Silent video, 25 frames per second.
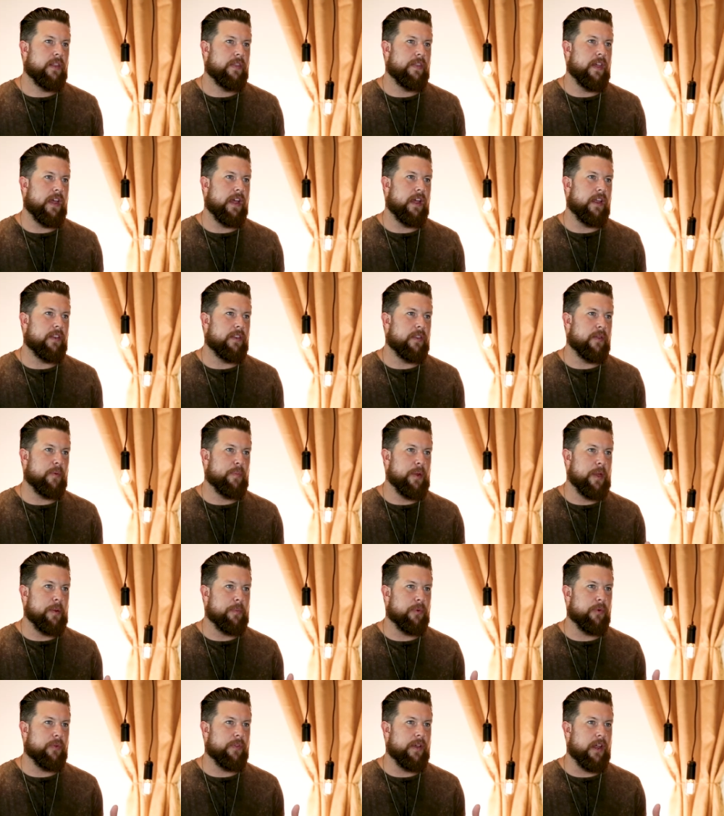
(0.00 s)
that the
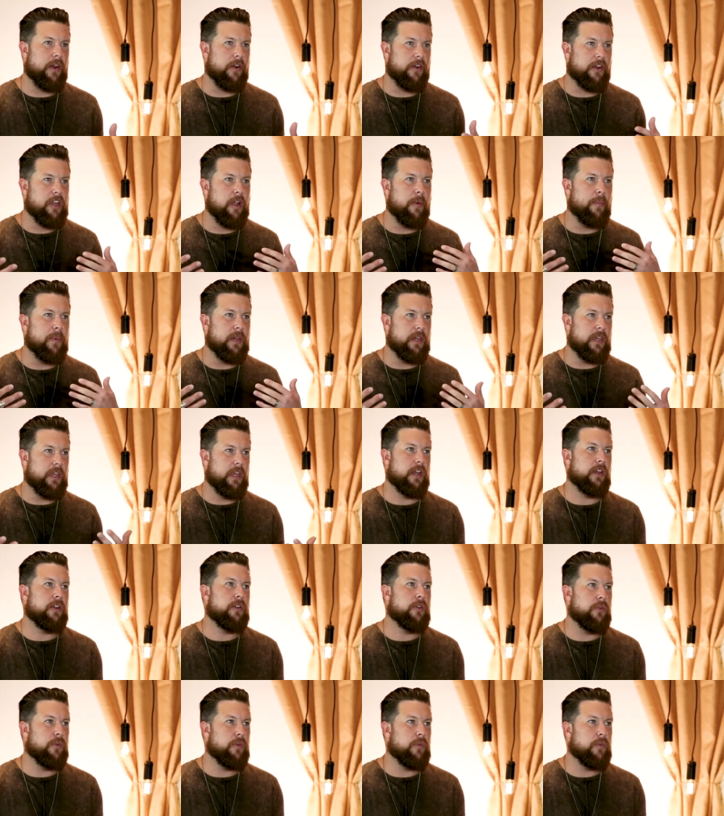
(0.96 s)
people that are coming
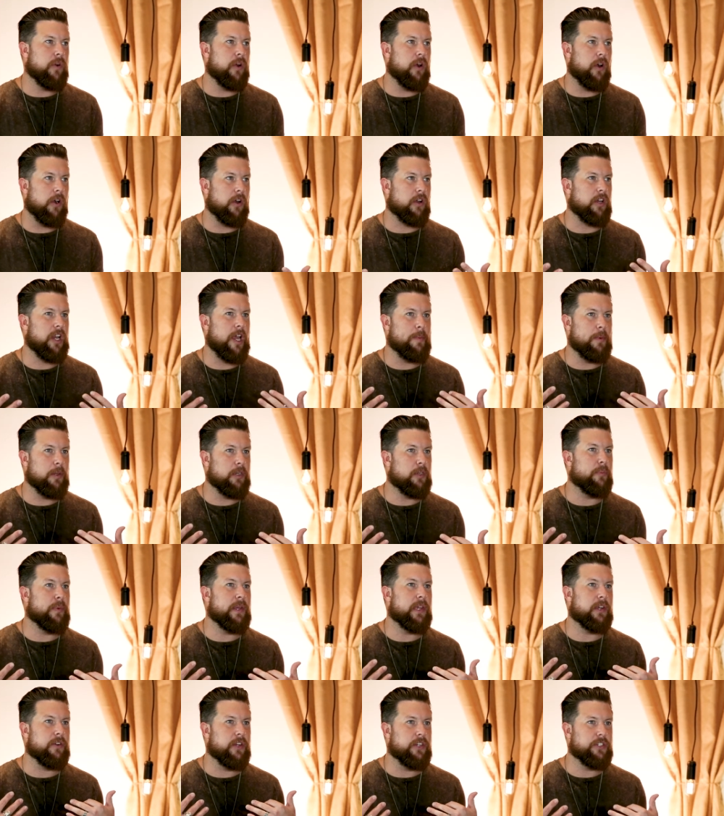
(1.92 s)
in who are claiming to
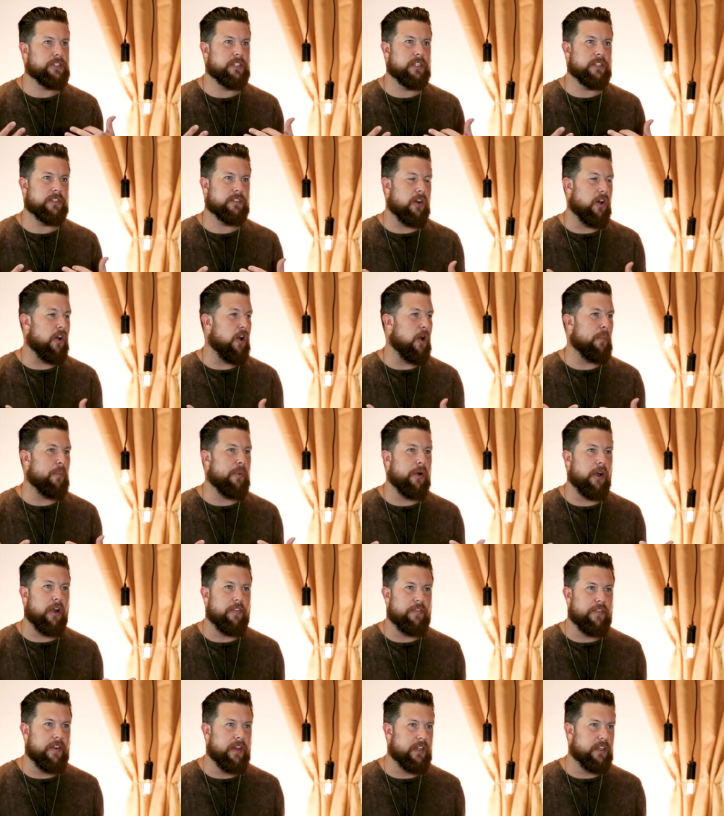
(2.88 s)
be Christians aren't
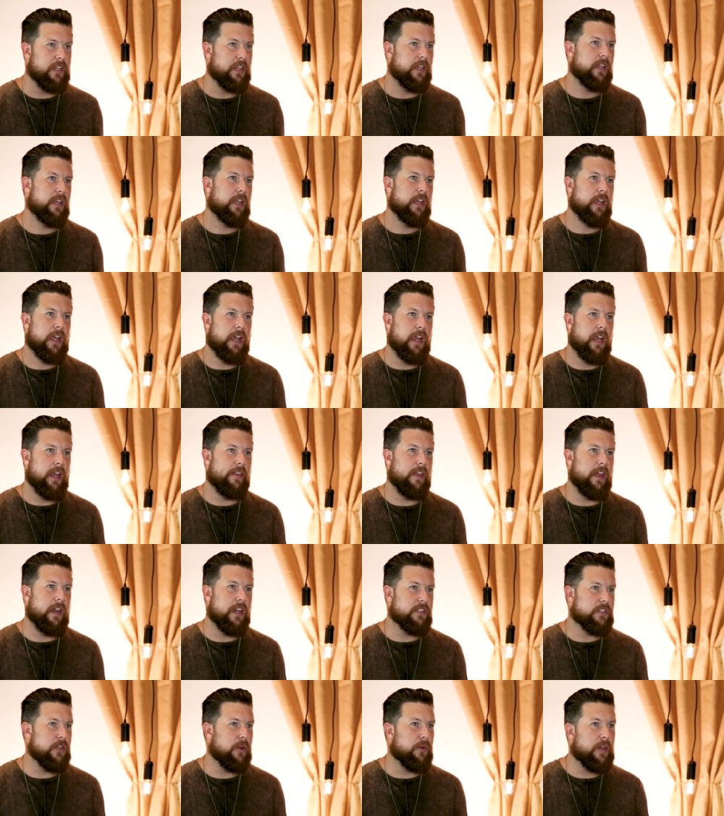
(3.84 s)
perfect and
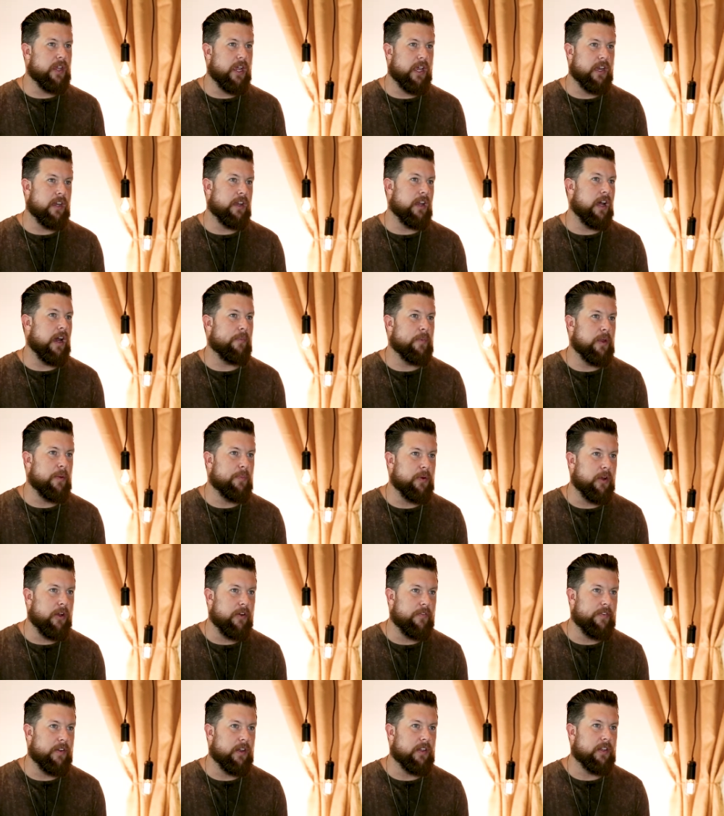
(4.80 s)
that it's okay to not be
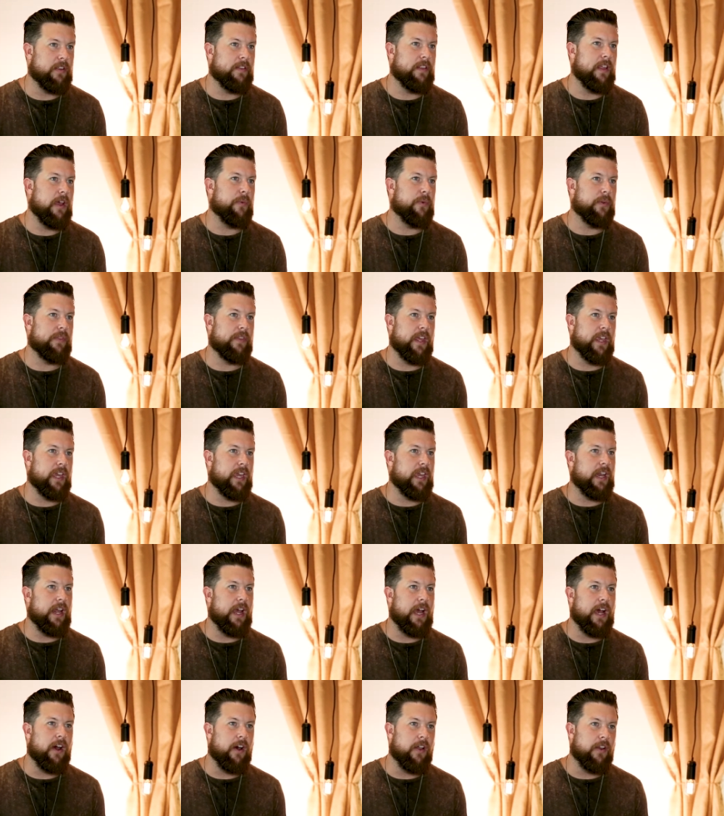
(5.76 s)
perfect and that when they
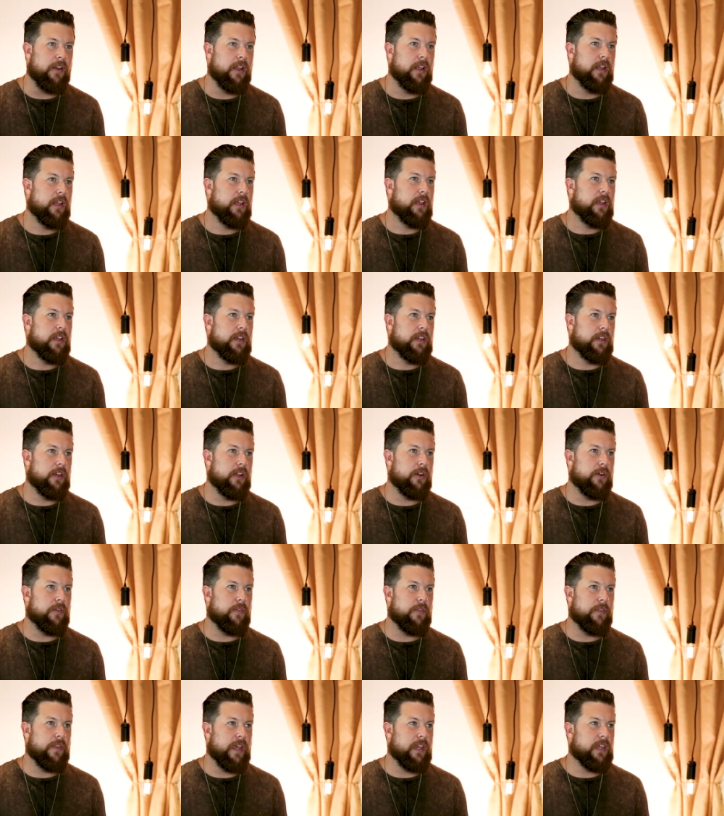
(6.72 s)
get out, you
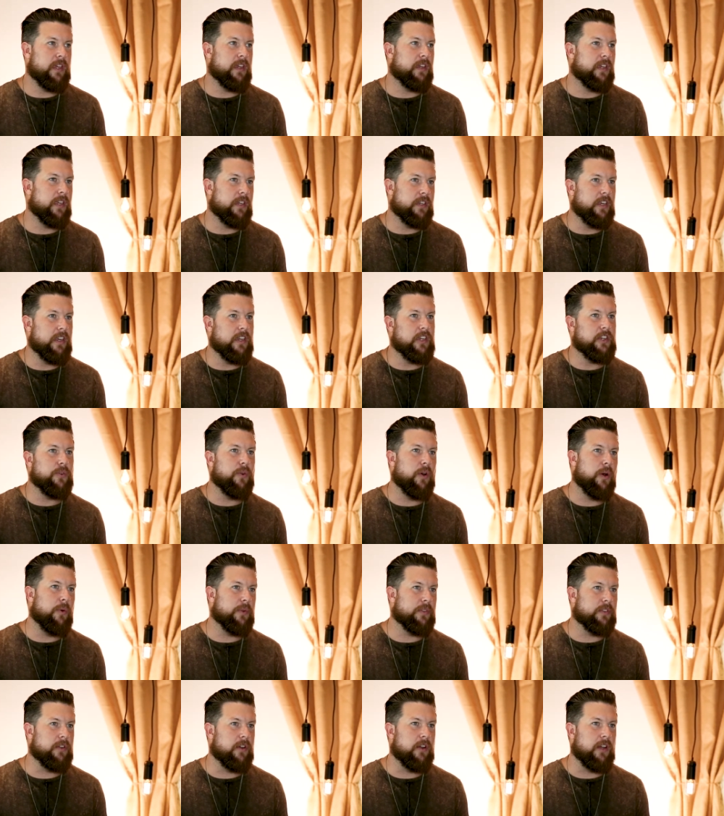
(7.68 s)
know, they can continue
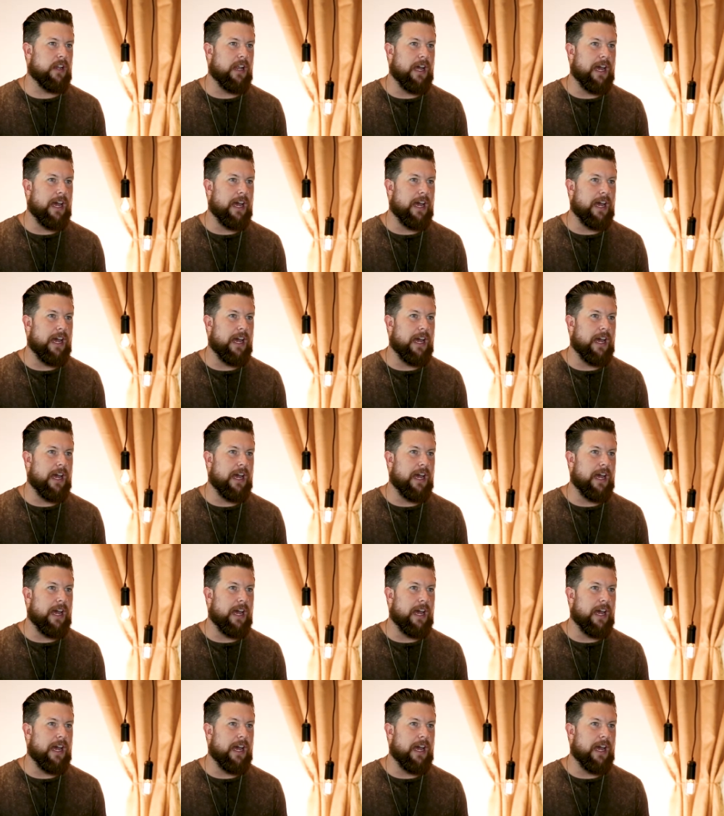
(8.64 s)
on with their